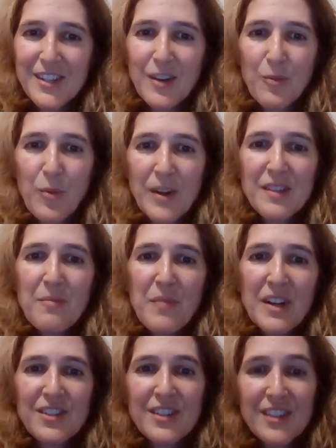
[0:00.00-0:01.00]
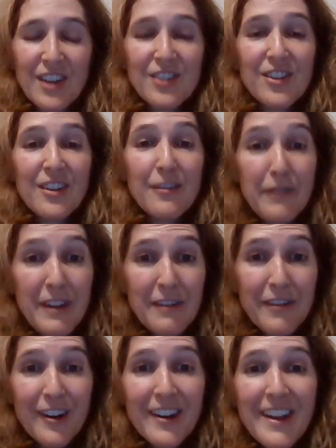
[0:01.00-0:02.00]
there wasn't much discussion of
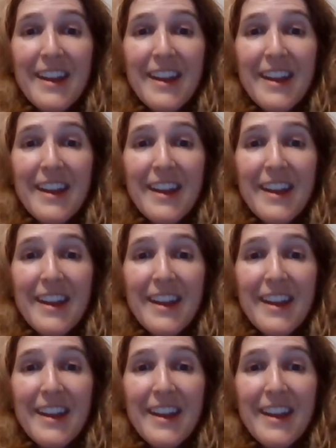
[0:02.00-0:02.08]
fever.